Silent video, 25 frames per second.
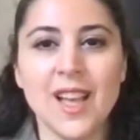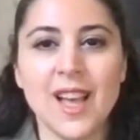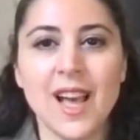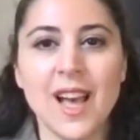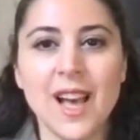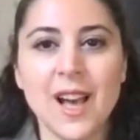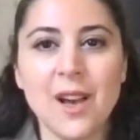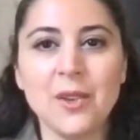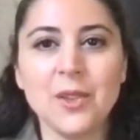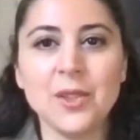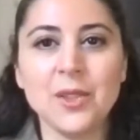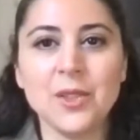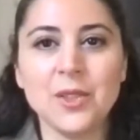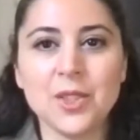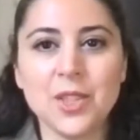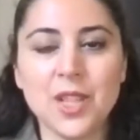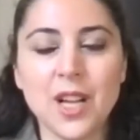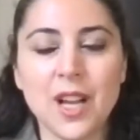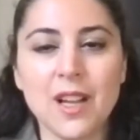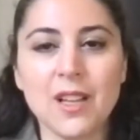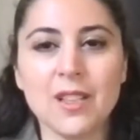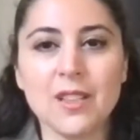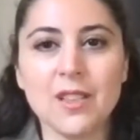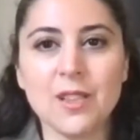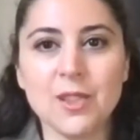how your
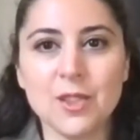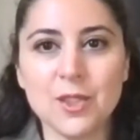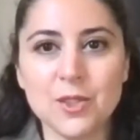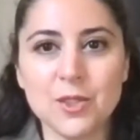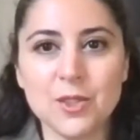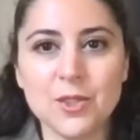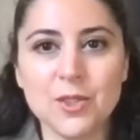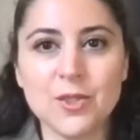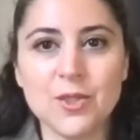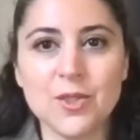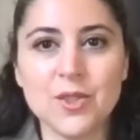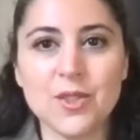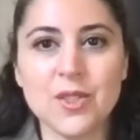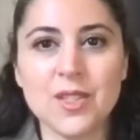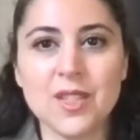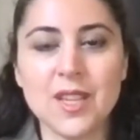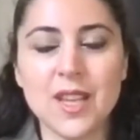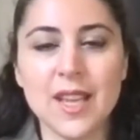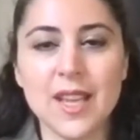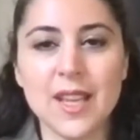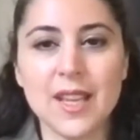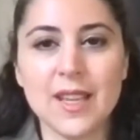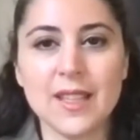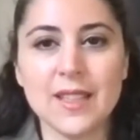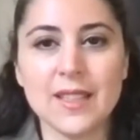child learns
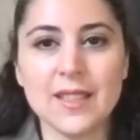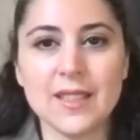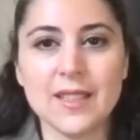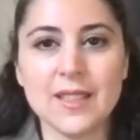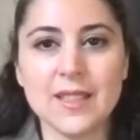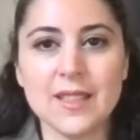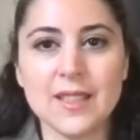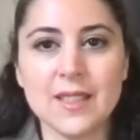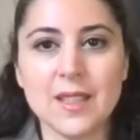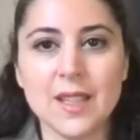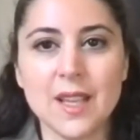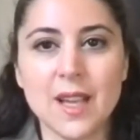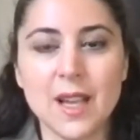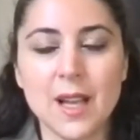and